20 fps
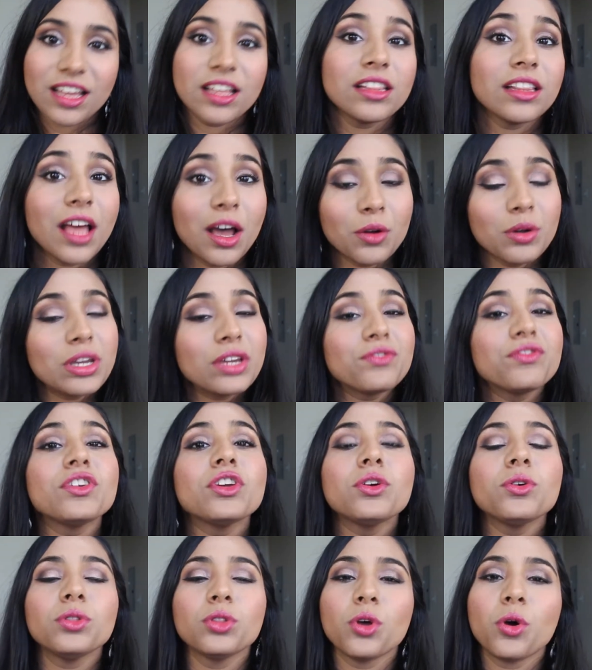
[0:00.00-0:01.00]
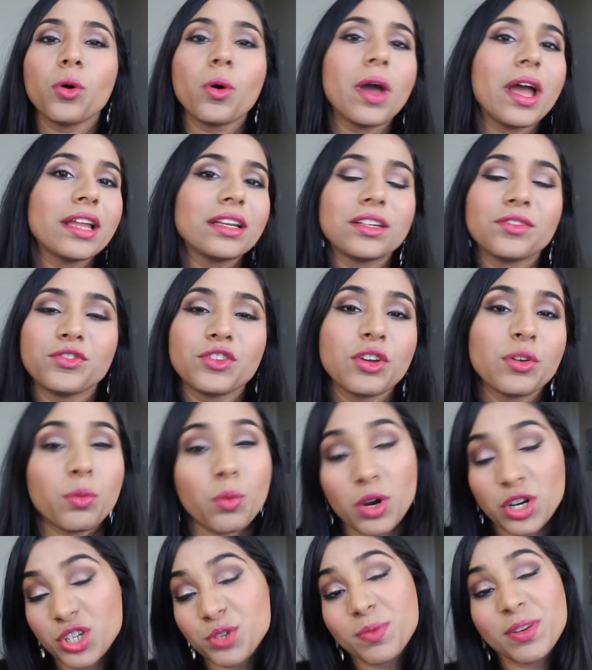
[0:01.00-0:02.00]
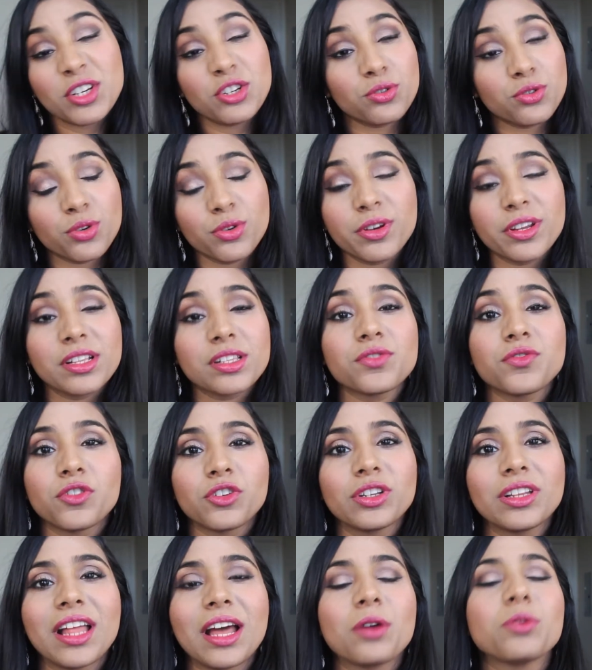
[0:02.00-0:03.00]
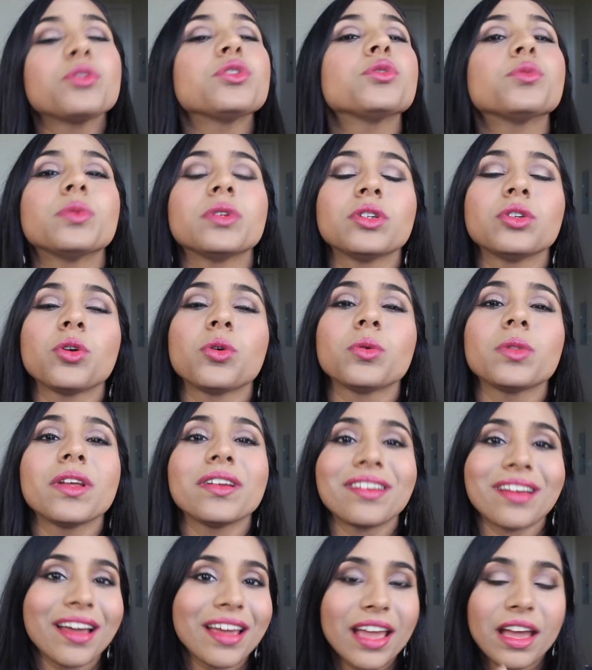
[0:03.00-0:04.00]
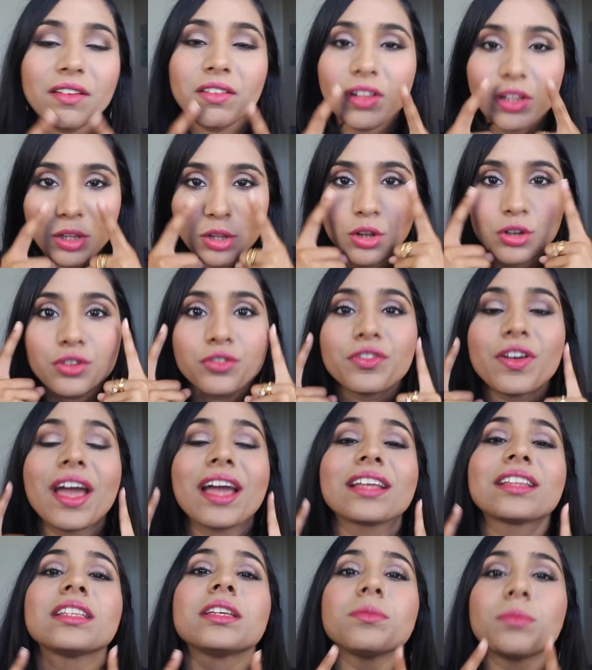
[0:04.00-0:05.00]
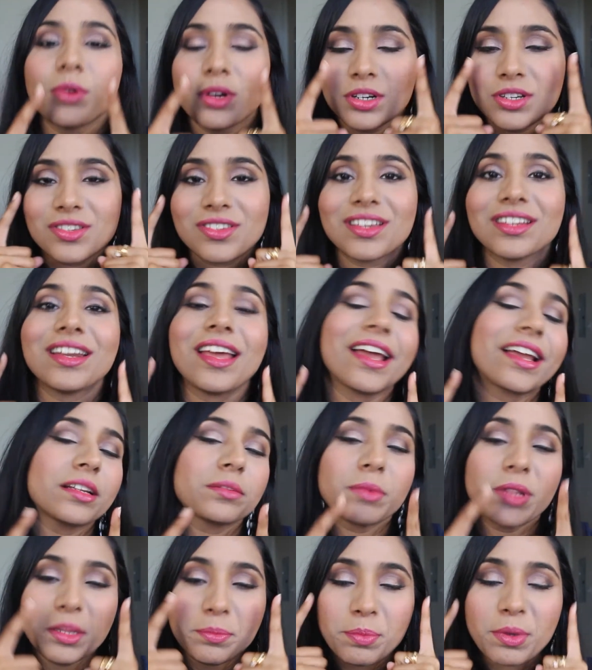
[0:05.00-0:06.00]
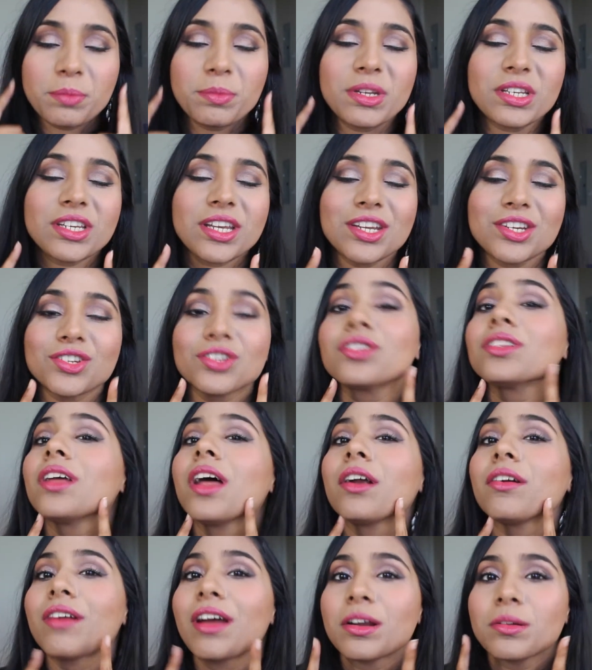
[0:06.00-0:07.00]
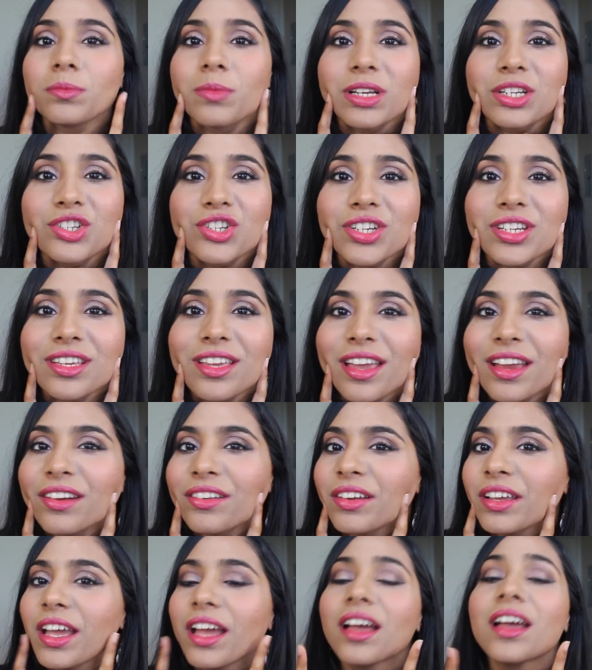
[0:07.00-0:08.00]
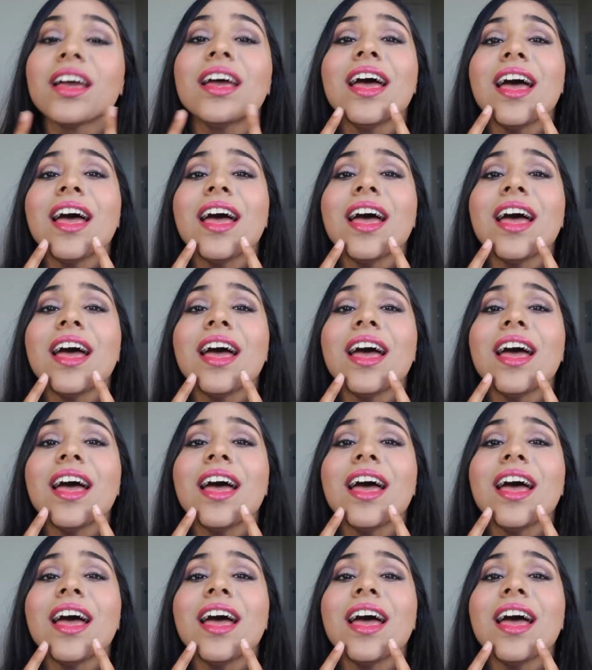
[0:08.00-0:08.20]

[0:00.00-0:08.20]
Now if you know, and if you have watched my tutorials for now, you would know that I have a lot of acne marks and acne pigmentation around my cheek area